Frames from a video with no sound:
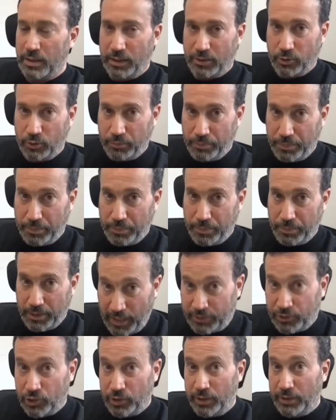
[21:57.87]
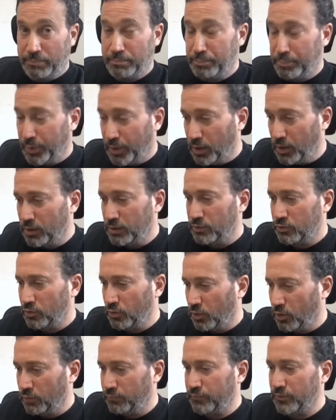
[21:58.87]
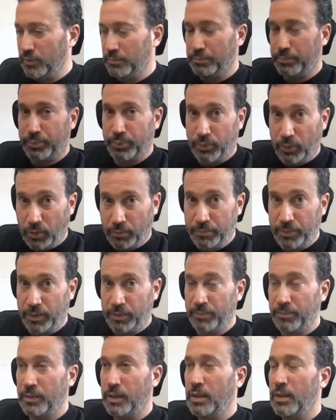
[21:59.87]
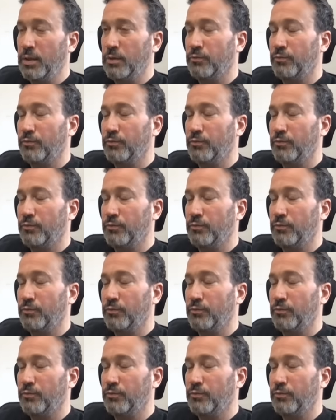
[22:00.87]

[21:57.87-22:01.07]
they could be actually part of the problem